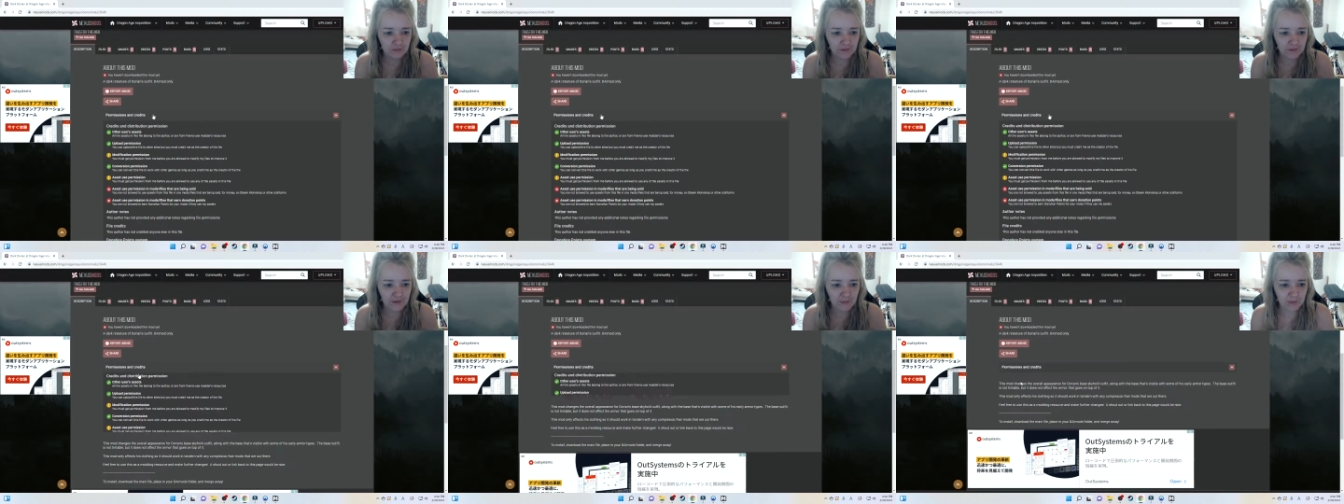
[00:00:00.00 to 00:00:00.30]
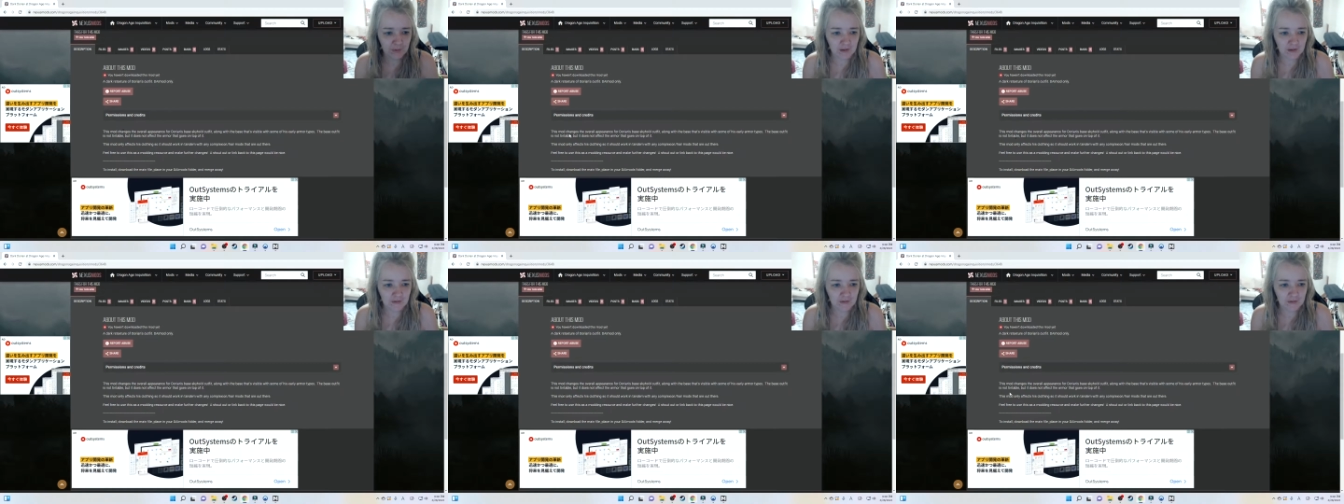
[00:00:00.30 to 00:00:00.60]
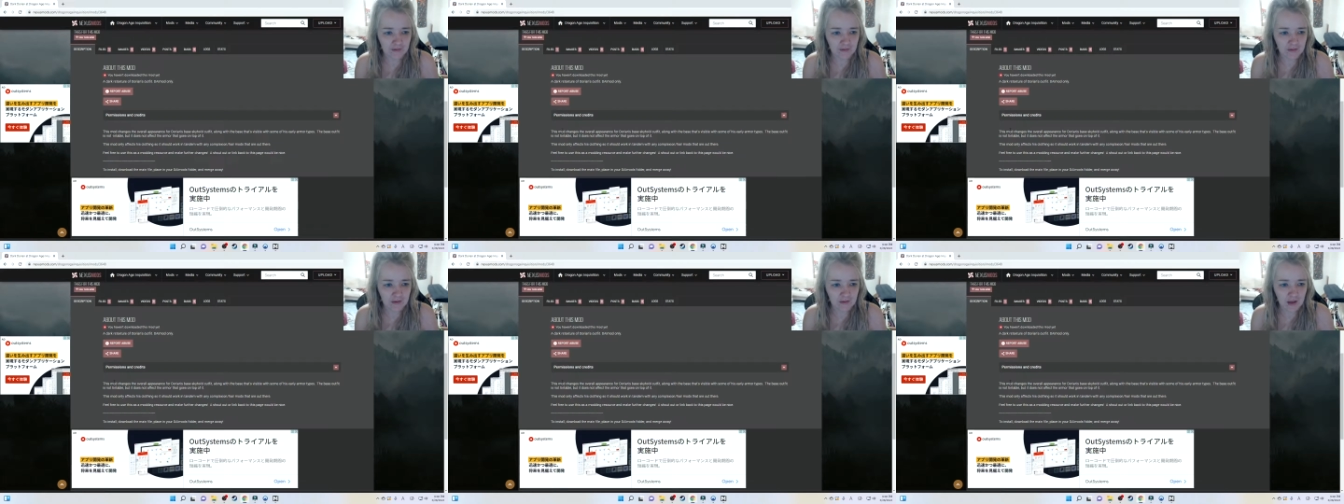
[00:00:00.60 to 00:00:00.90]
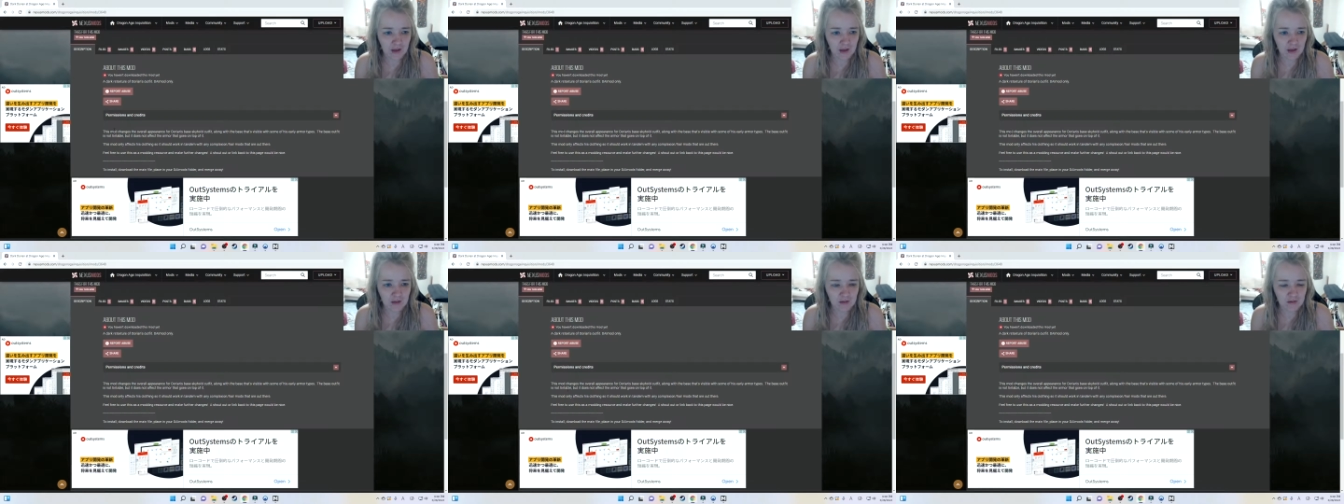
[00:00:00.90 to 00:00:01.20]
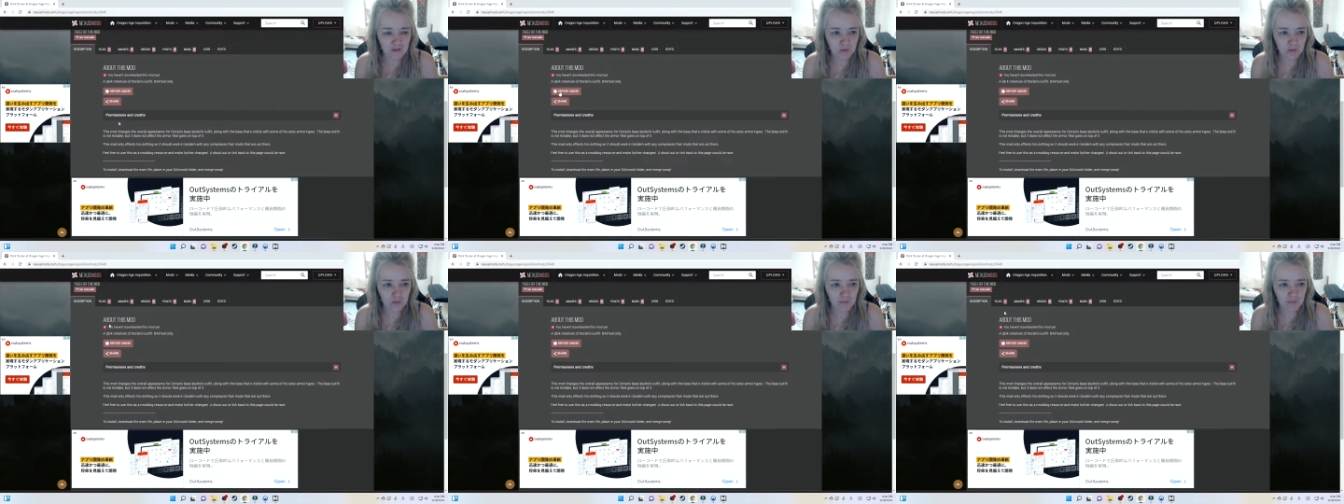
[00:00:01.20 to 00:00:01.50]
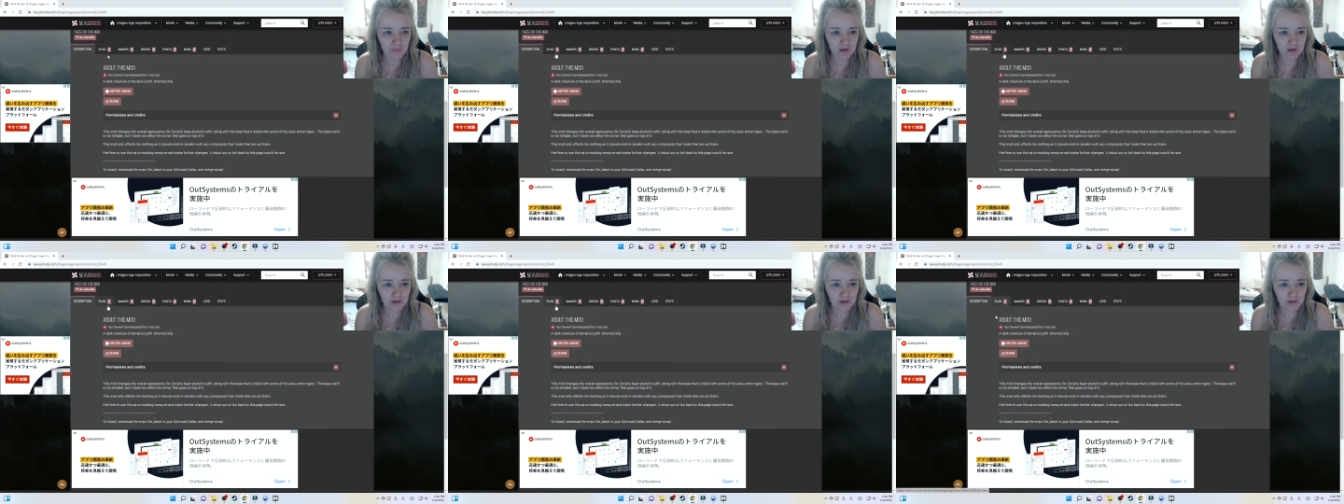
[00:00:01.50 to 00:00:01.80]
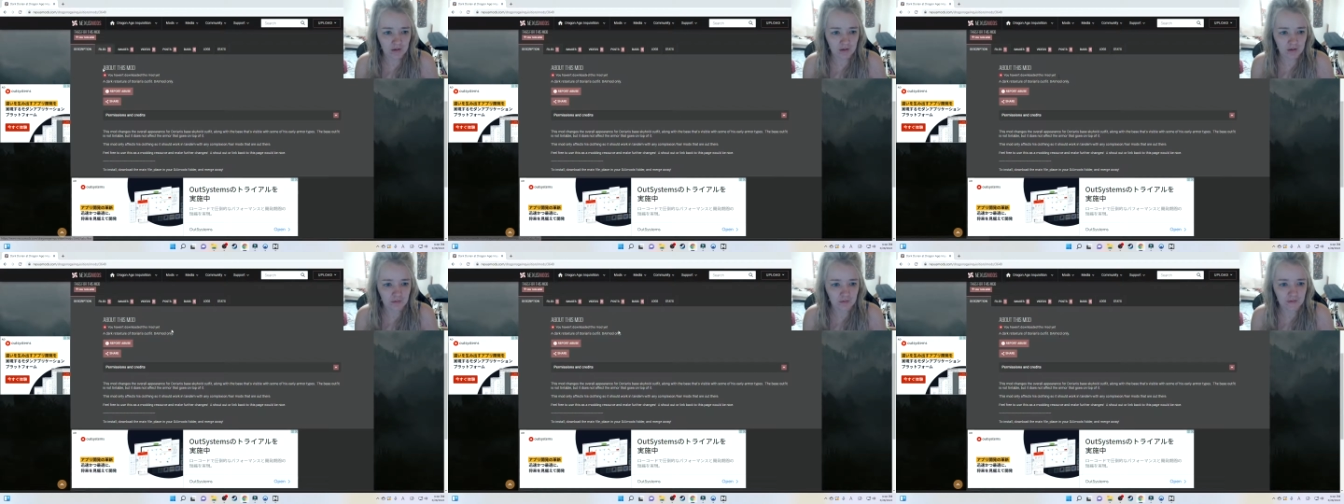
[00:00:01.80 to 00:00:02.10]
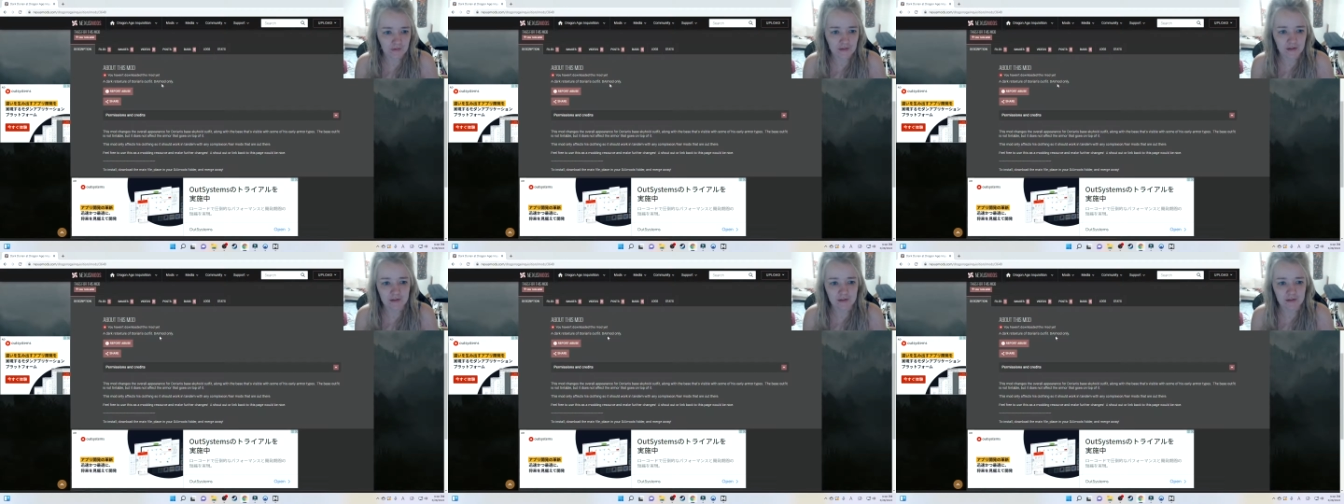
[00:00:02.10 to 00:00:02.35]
one doesn't say, so I'm not gonna see.